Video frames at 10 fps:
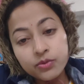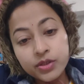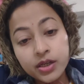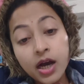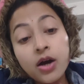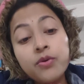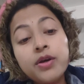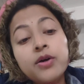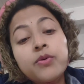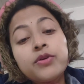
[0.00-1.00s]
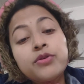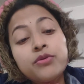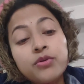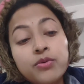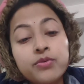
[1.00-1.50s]
and closing. How you
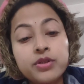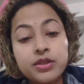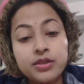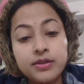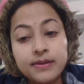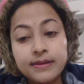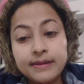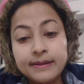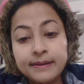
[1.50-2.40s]
are going to close it.